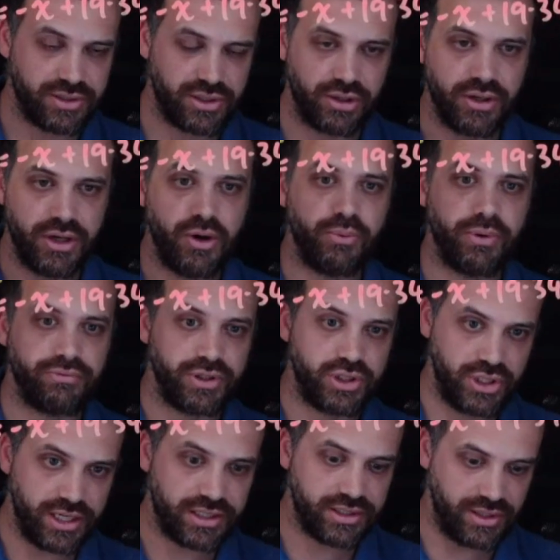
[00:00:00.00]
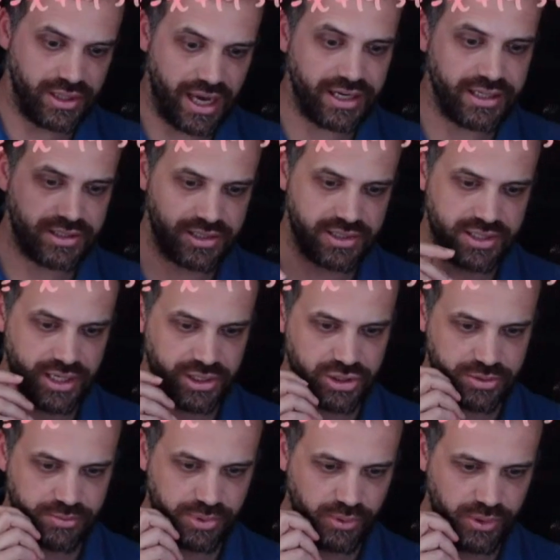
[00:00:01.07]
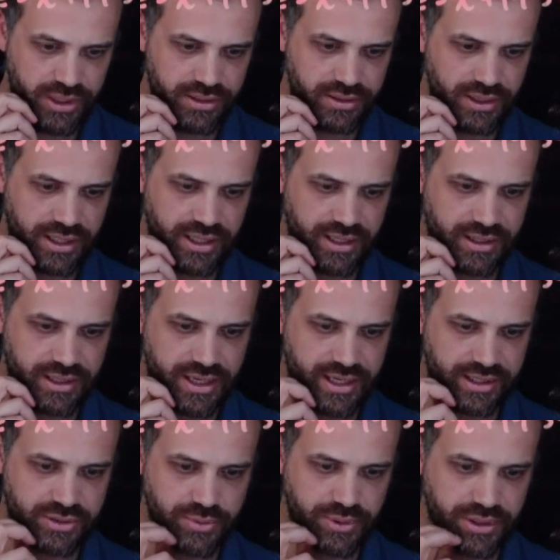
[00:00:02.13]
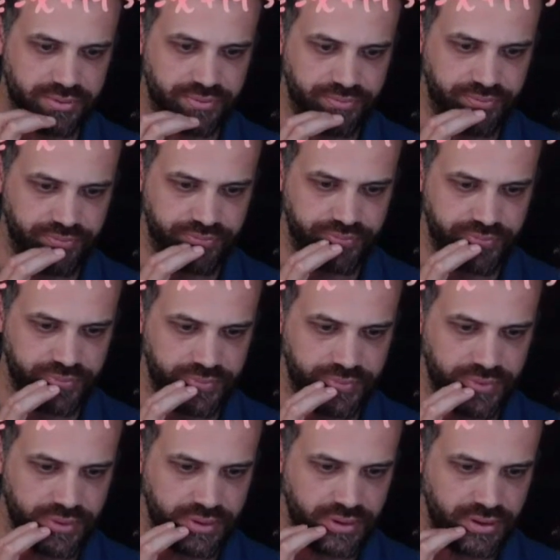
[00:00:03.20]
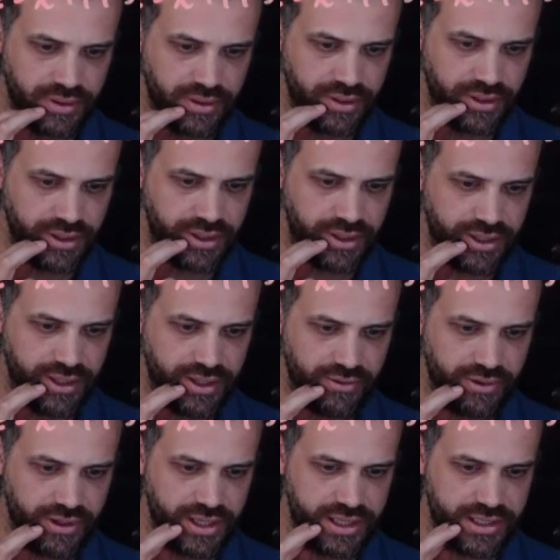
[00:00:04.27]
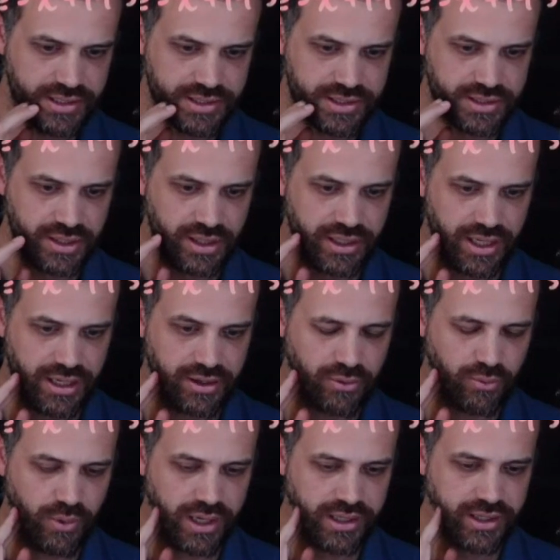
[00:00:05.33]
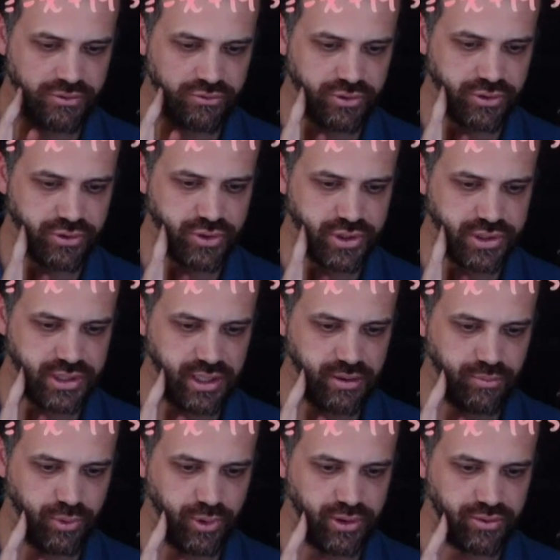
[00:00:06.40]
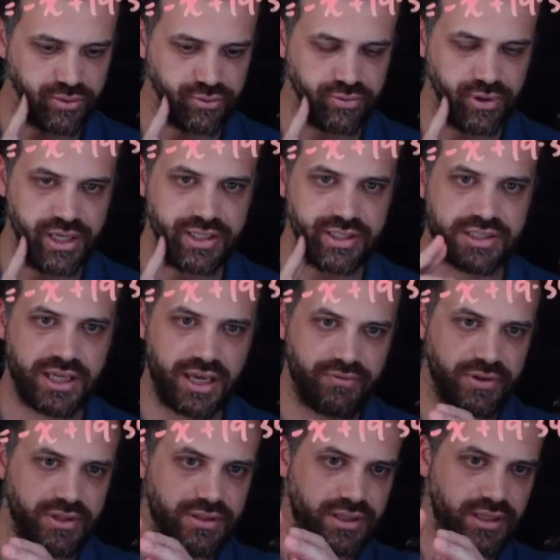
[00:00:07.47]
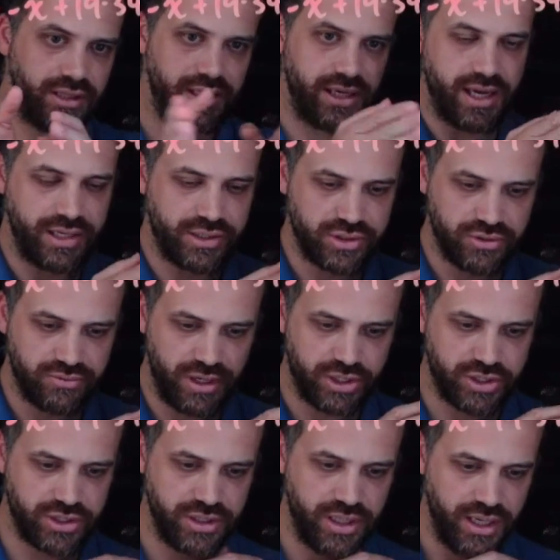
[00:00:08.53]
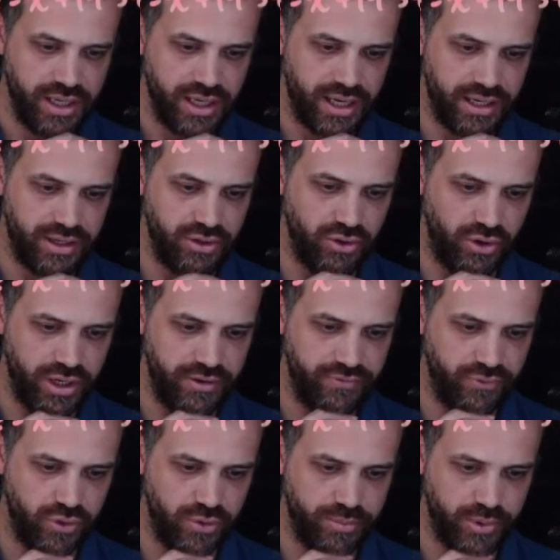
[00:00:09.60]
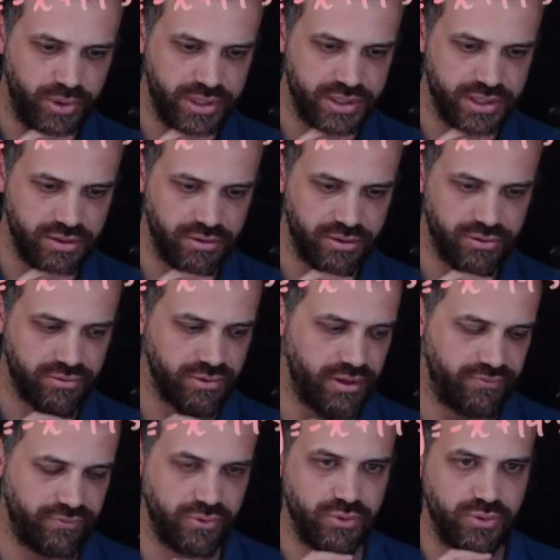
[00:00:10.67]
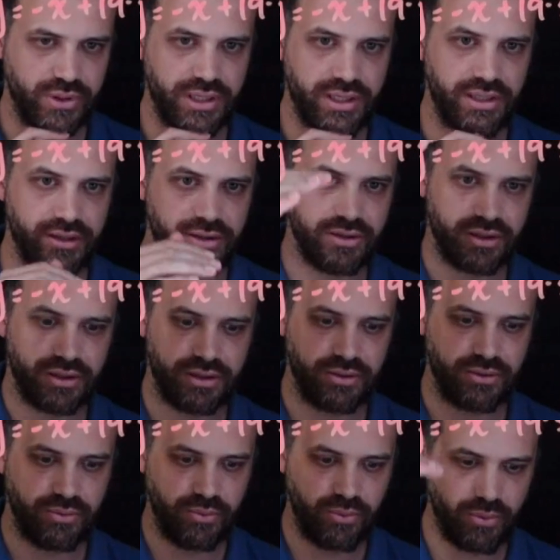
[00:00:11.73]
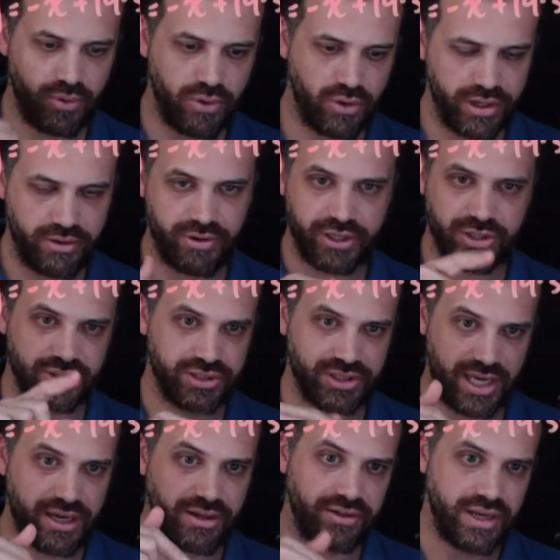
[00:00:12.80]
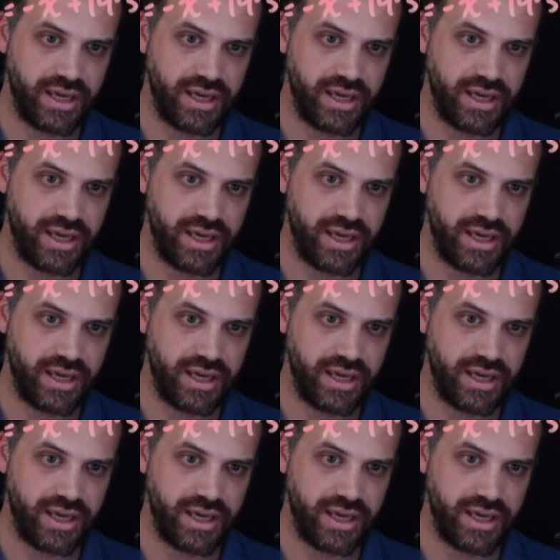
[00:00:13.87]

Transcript: So we reject that intersection point and get the next one. Here it is. Okay, 113.37 in the x direction and 94.034 in the y direction, down,